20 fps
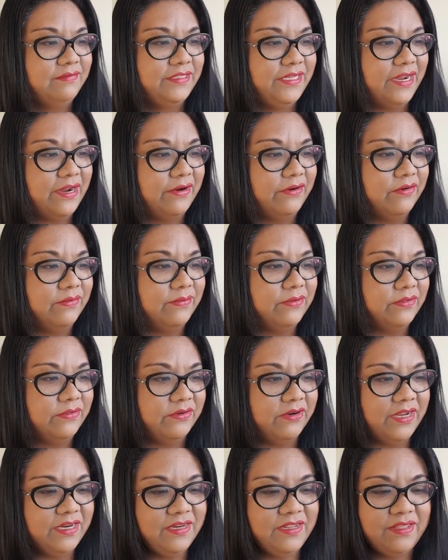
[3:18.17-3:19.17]

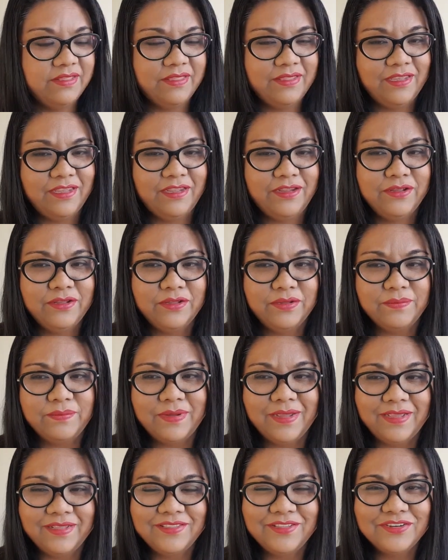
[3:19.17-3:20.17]
terrible or anything,
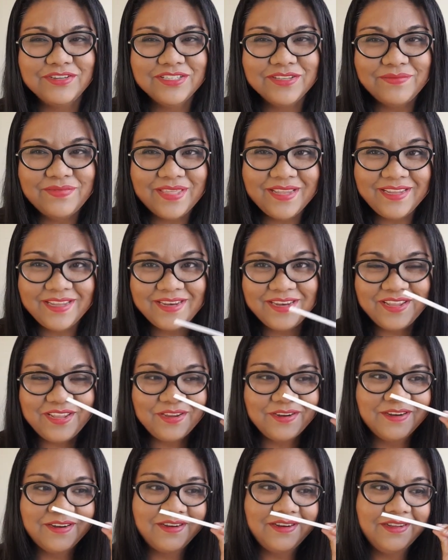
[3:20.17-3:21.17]
but there's something in
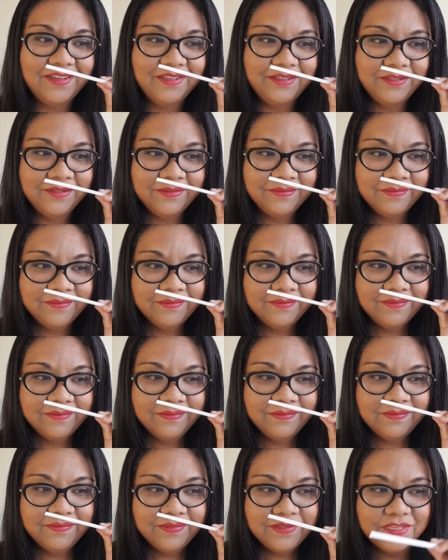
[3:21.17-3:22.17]
here,
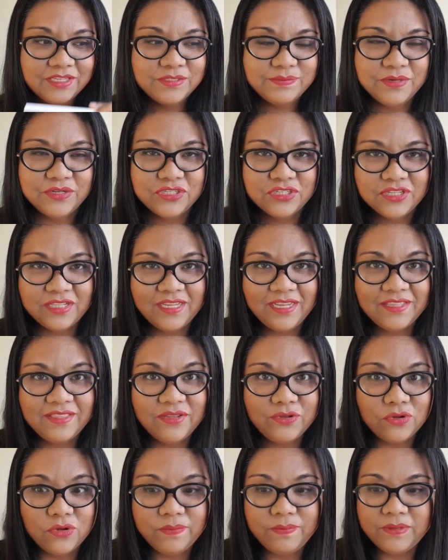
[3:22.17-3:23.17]
especially in
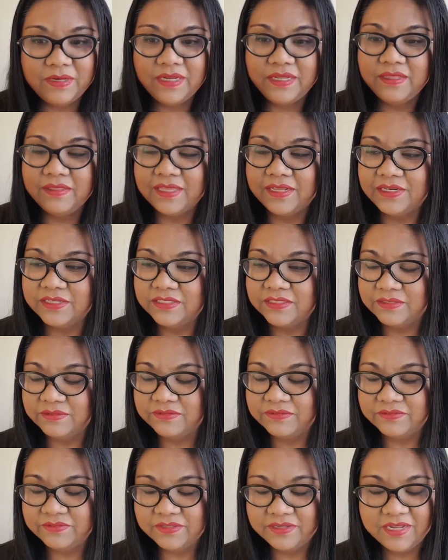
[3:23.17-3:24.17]
the opening, that
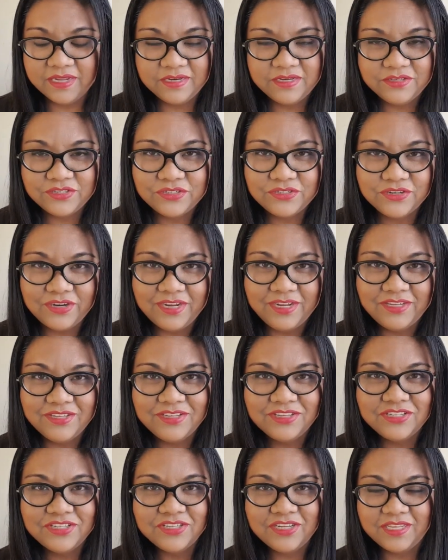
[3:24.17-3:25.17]
is kind of
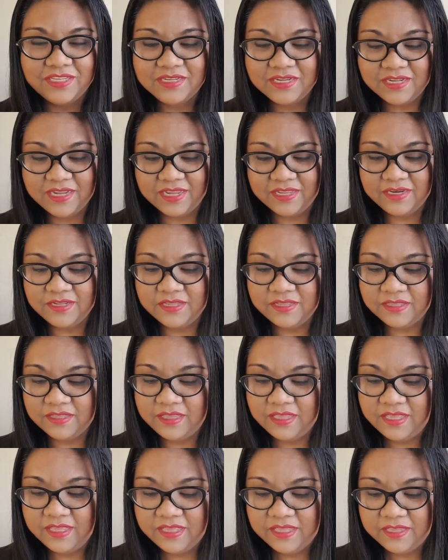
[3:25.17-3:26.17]
strange. It kind
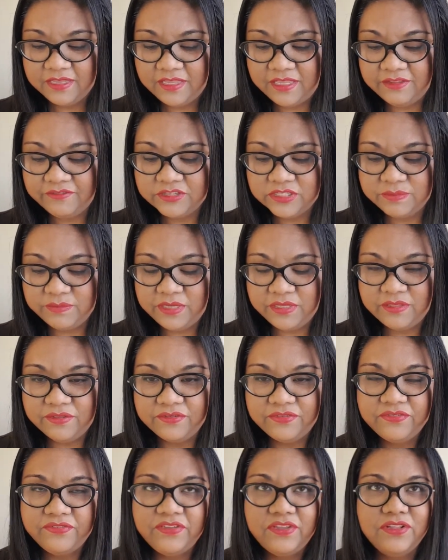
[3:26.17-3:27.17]
of gives me
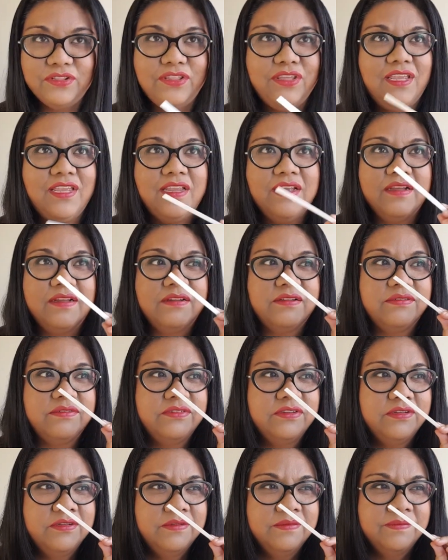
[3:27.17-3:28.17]
the feeling
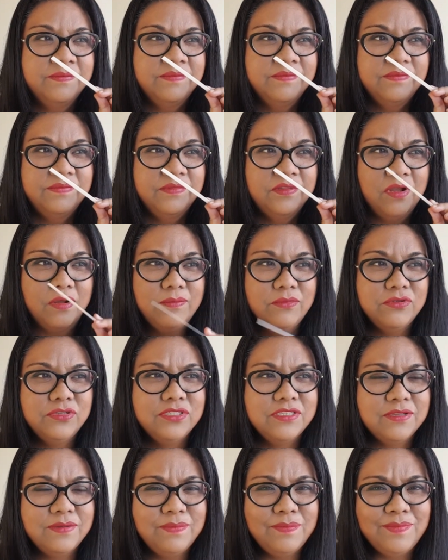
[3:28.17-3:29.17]
of
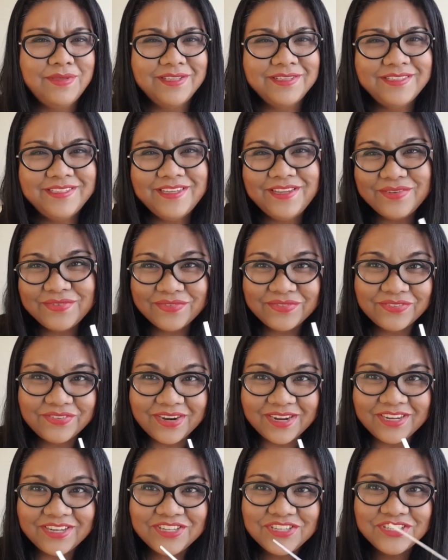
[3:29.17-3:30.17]
almost a minty
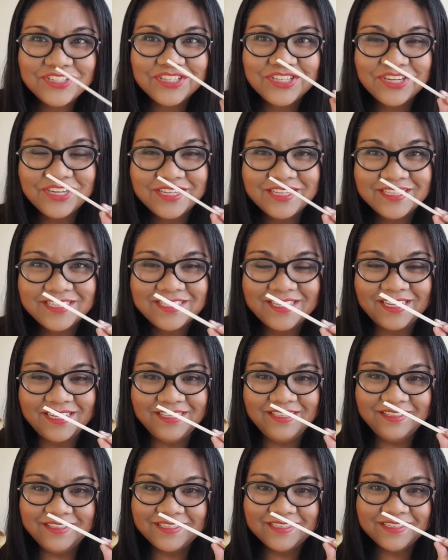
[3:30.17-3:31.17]
fresh
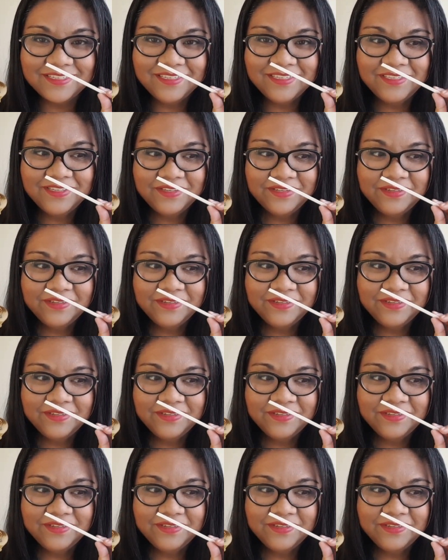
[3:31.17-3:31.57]
scent,